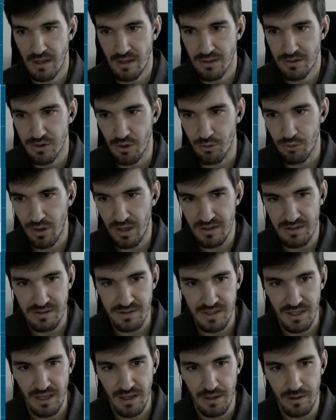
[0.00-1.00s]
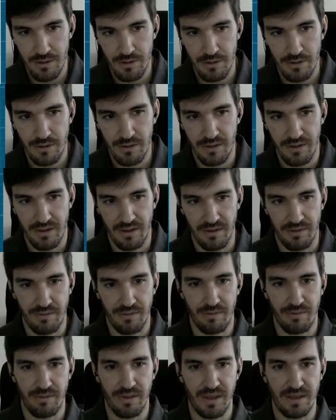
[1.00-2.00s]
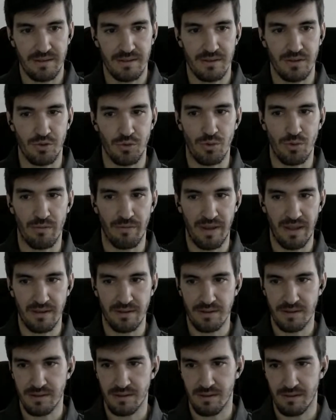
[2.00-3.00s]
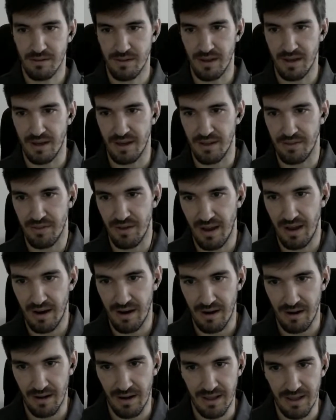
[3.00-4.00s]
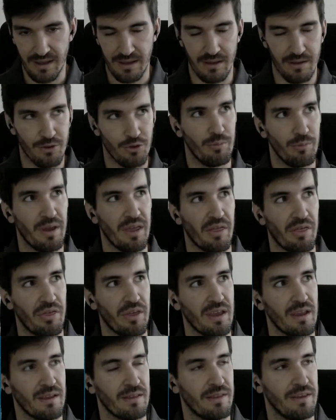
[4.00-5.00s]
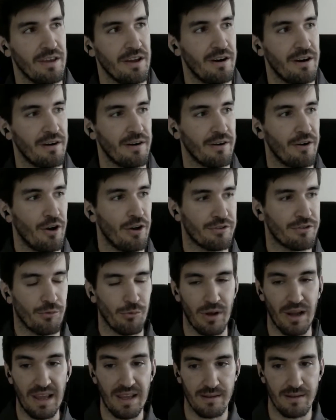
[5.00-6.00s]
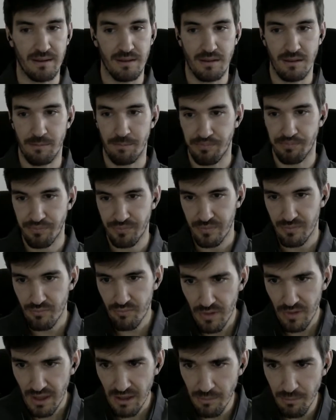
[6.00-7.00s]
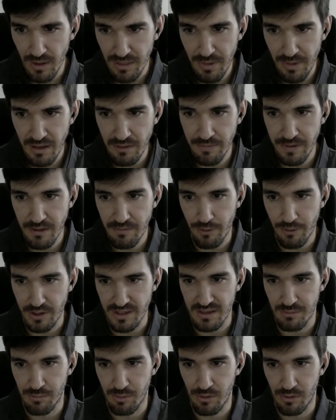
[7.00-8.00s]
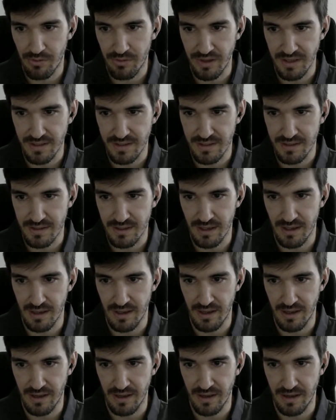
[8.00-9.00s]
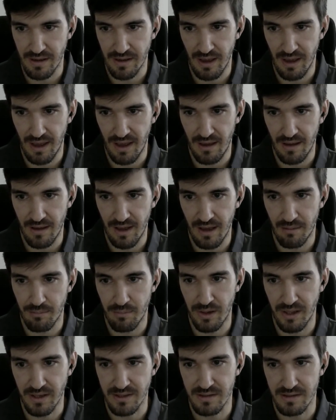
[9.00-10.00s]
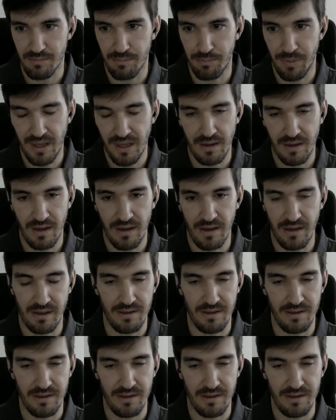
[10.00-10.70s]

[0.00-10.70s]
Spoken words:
So you can see here these two events that are like, you may think they are not related, but maybe, for example, this uplinks peak